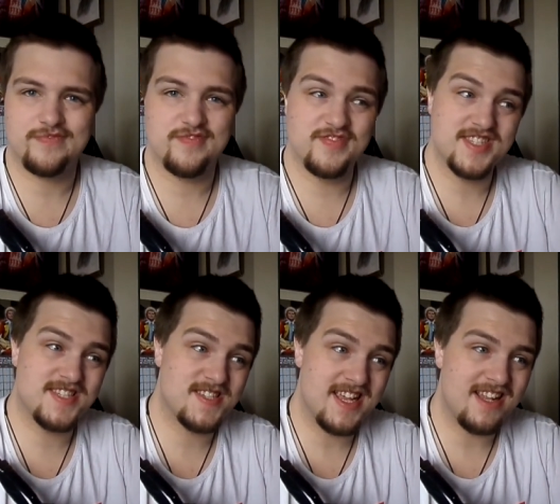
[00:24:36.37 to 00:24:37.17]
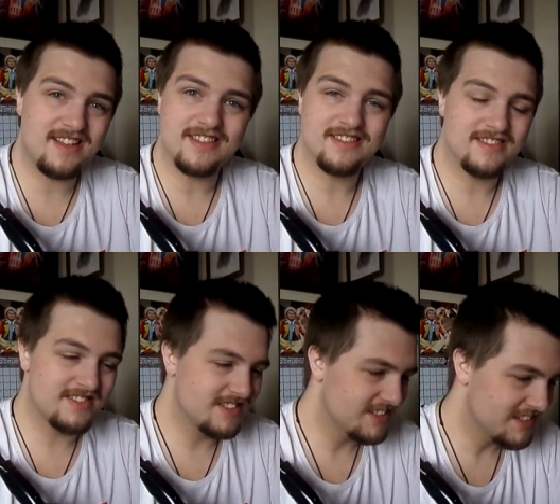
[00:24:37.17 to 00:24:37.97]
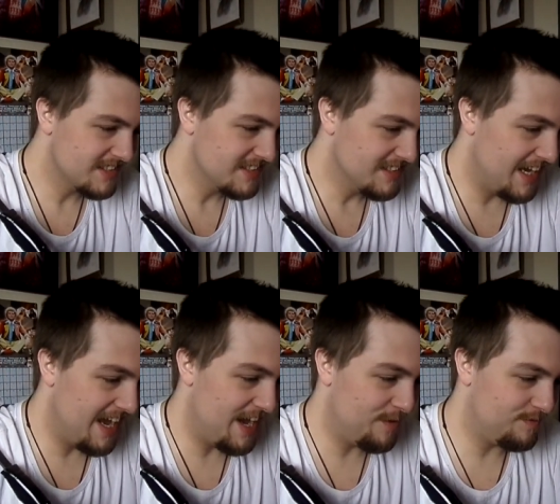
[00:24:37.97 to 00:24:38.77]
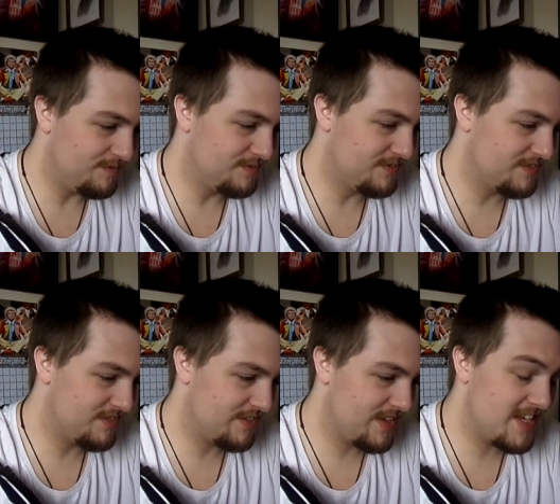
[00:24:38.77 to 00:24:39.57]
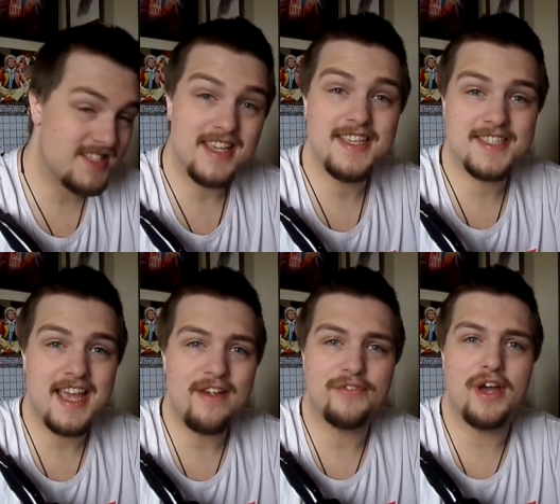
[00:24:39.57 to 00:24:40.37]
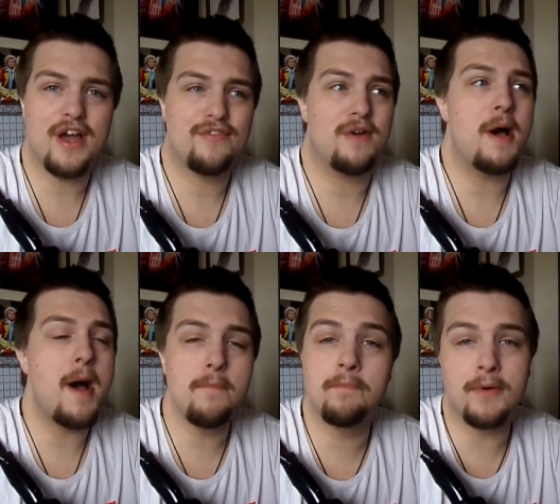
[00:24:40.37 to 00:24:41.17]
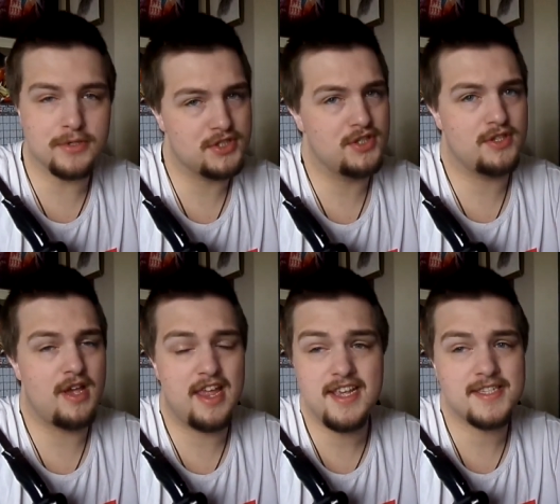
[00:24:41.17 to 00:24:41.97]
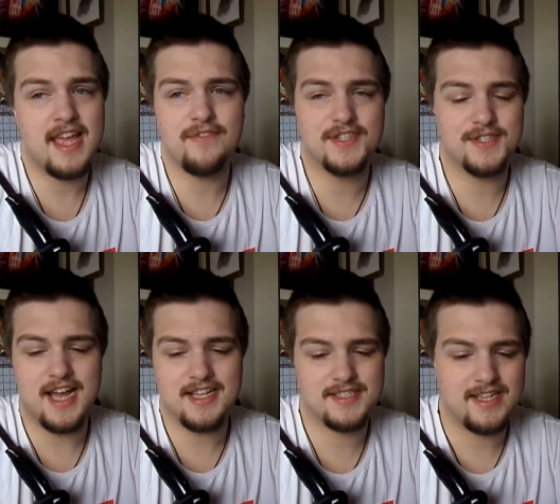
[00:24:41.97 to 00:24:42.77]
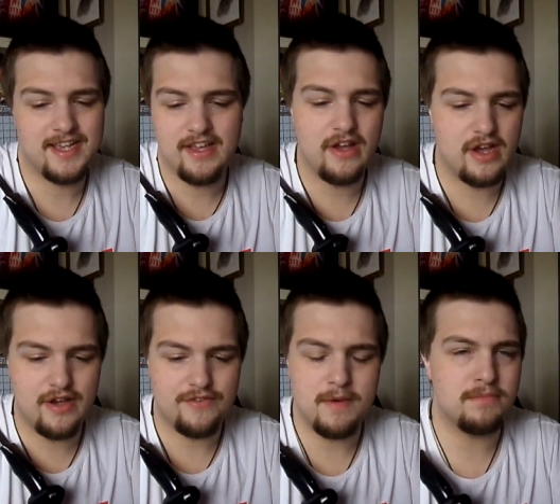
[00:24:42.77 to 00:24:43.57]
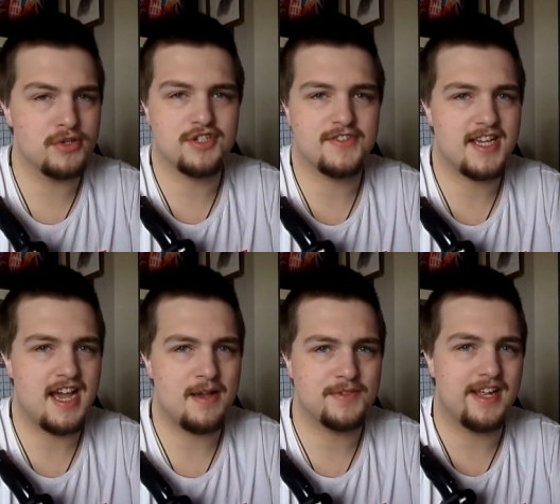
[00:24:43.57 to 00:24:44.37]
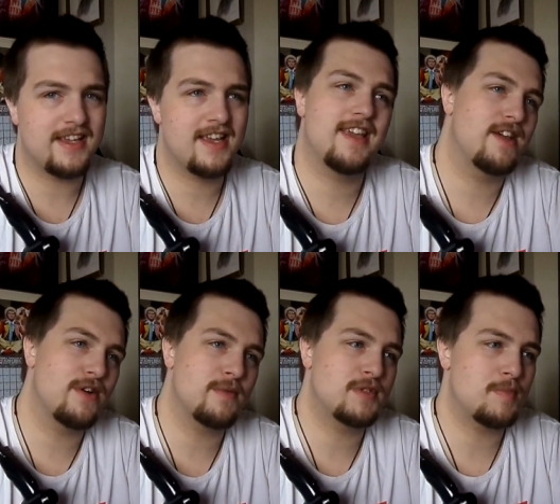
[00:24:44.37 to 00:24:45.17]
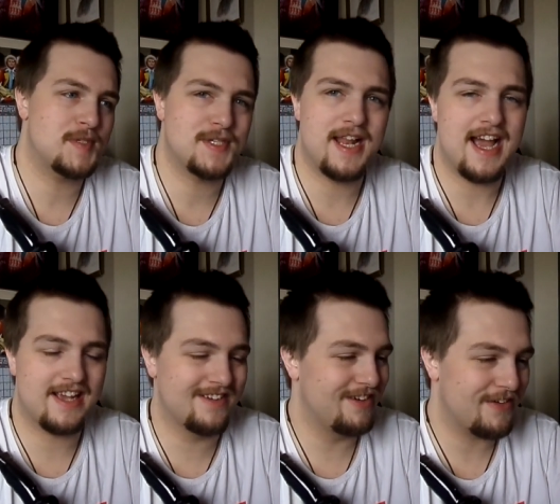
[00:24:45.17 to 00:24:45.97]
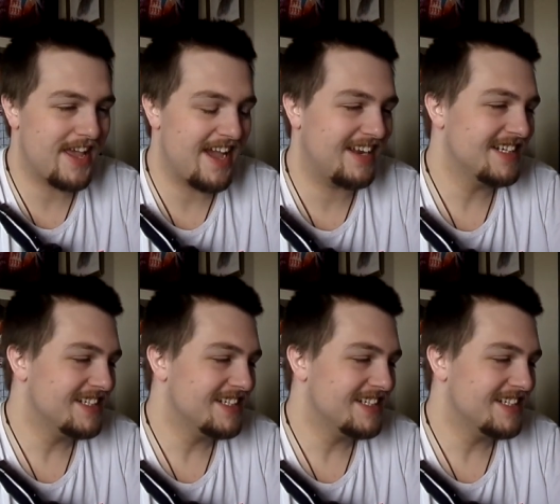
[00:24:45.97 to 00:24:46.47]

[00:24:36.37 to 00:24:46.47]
Still... Um, he's, he saved Earth bunches, he saved Star City Earth a bunch of times, like, cut him some slack, okay?